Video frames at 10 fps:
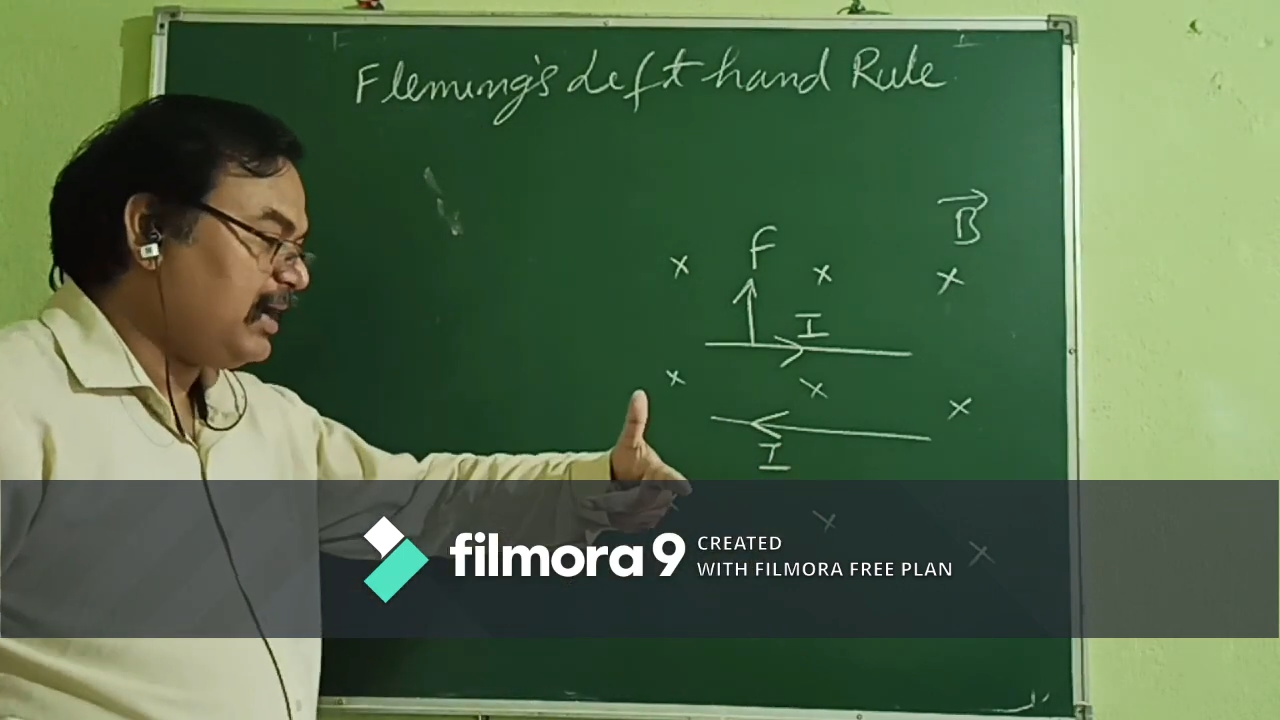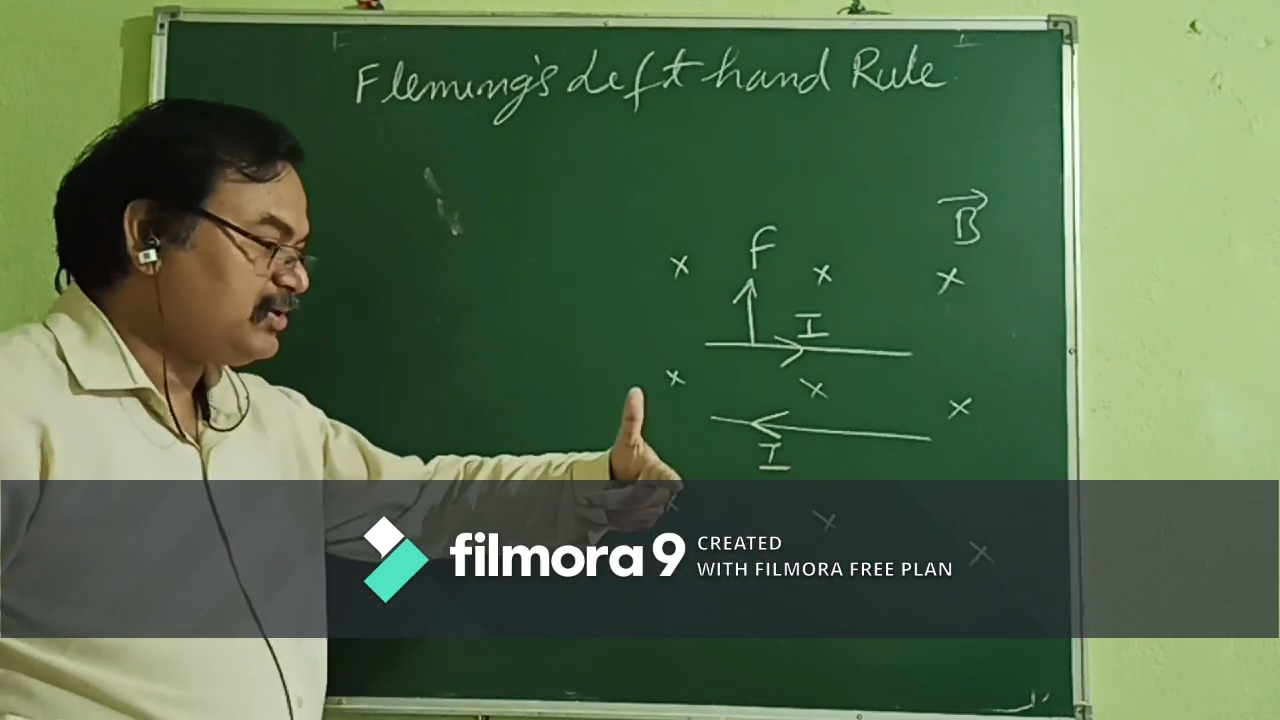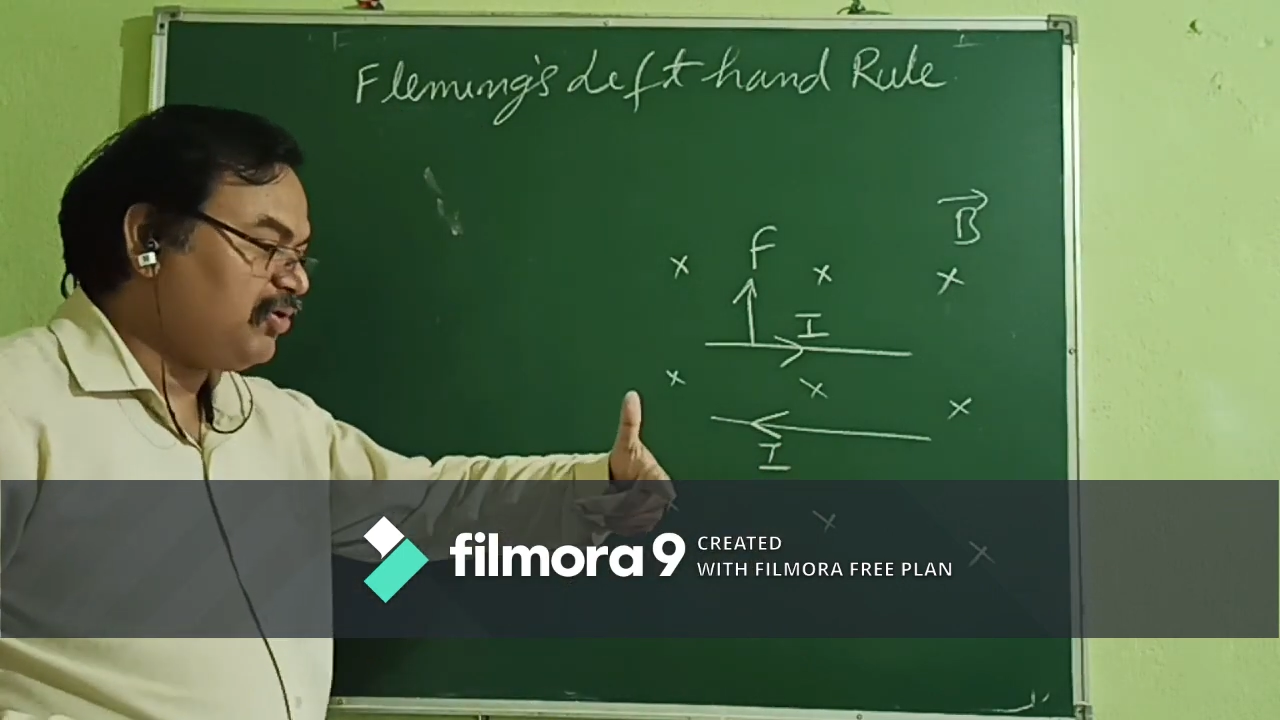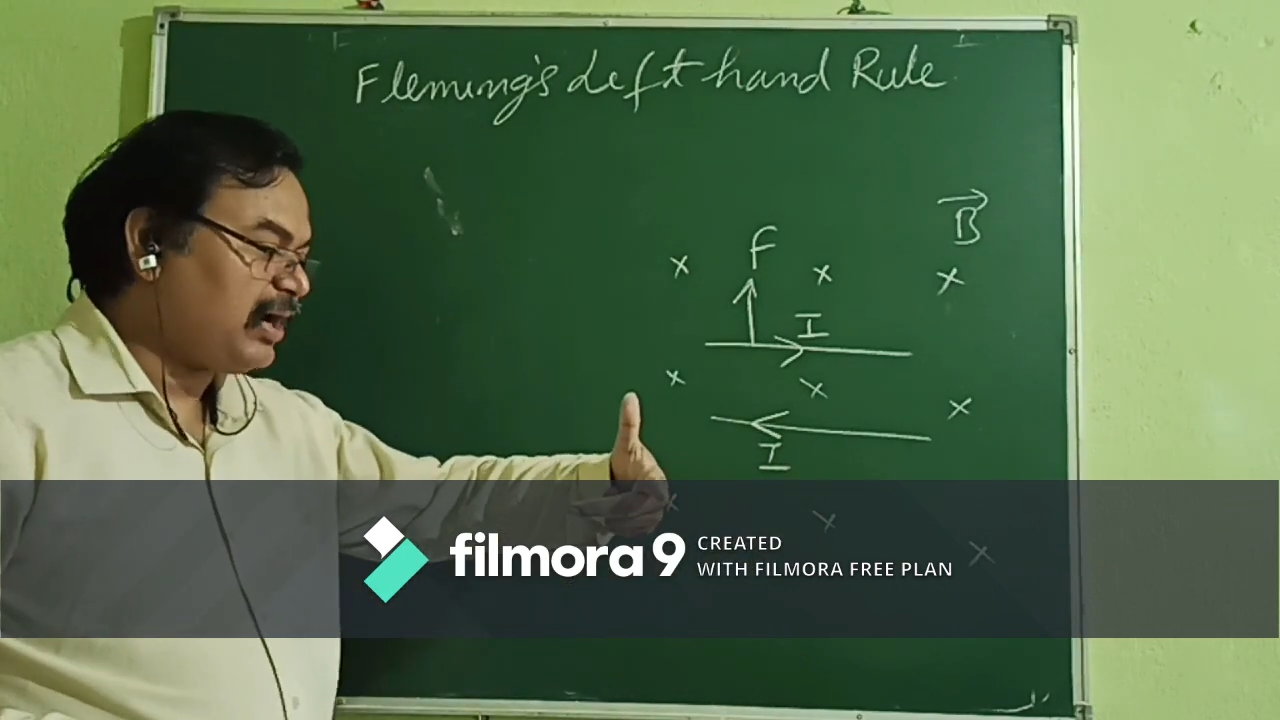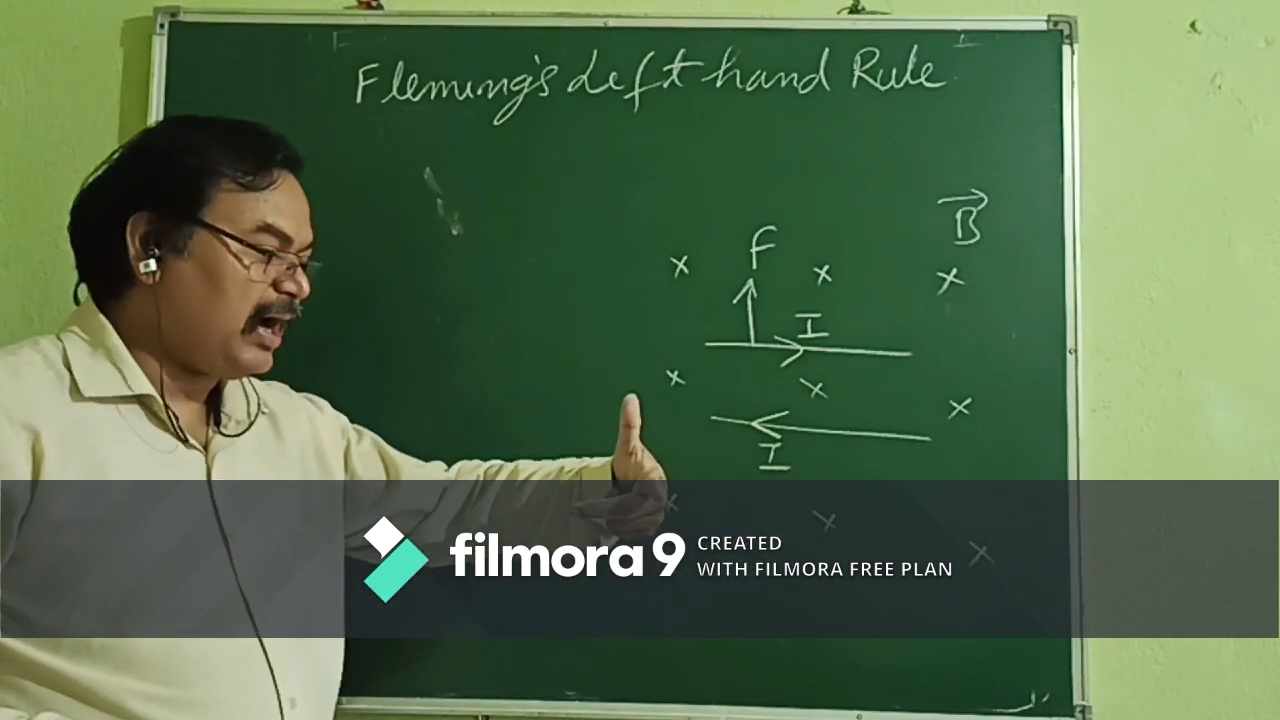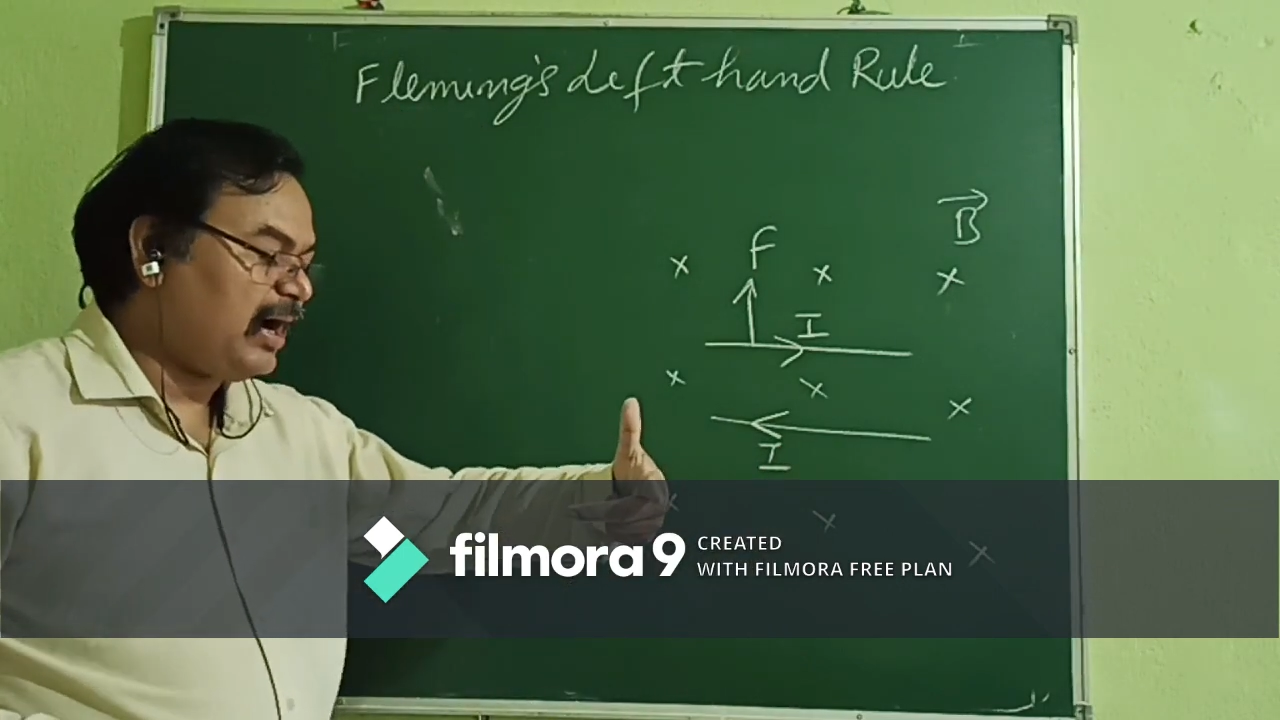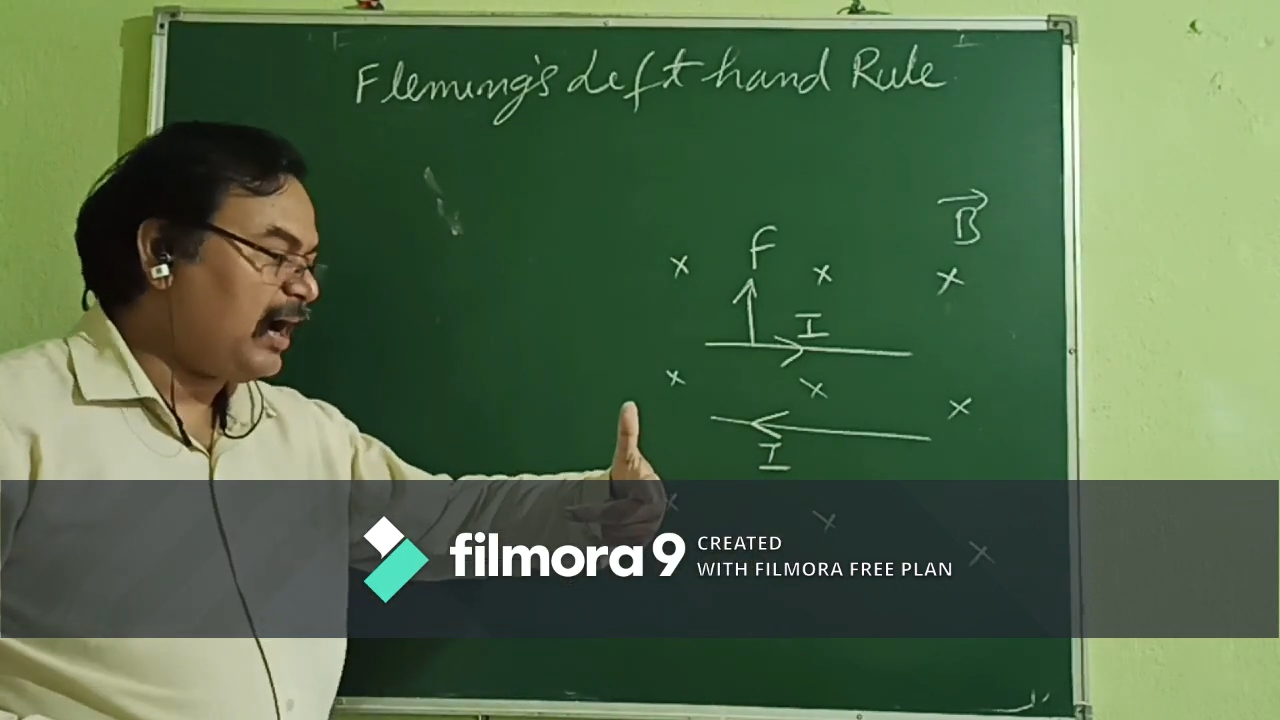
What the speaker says: has got